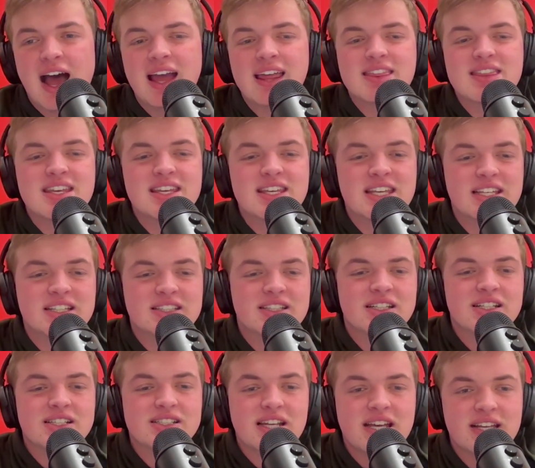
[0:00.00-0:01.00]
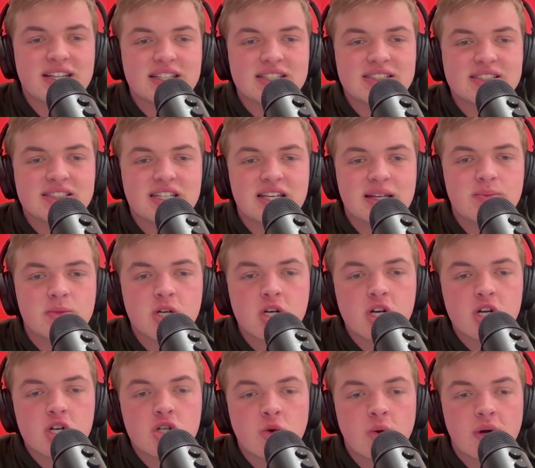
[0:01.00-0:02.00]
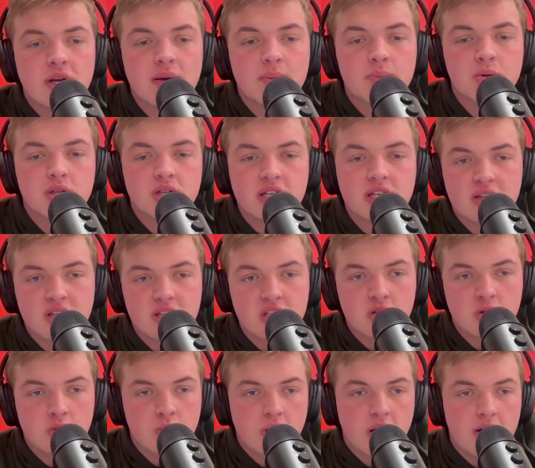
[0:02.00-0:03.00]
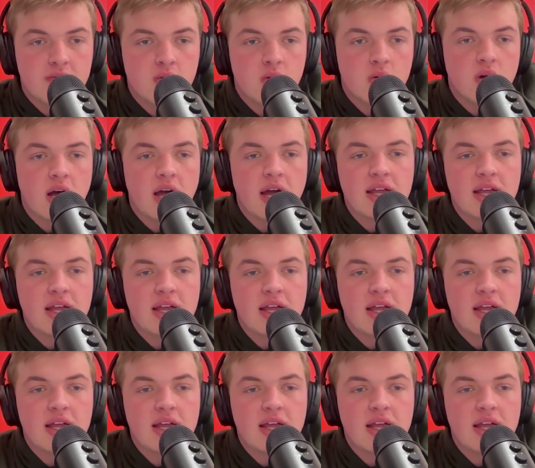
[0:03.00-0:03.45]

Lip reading: I think he's going to take this team to a completely new level.